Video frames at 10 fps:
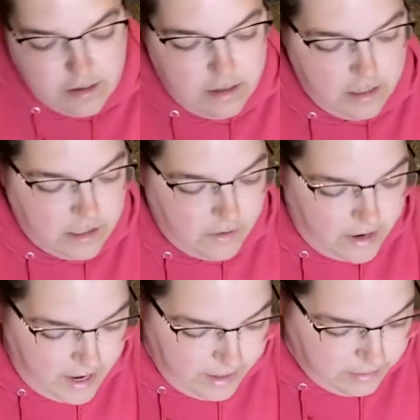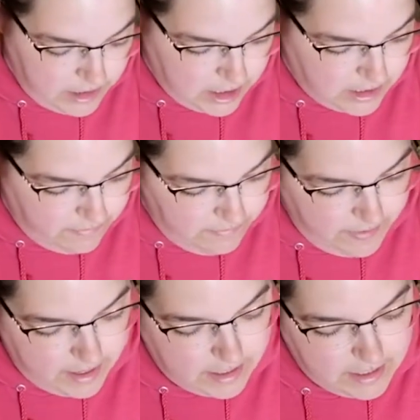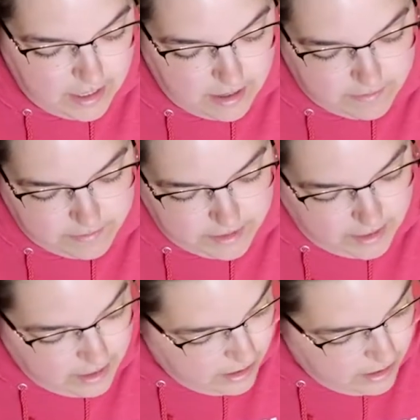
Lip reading: So I would just very carefully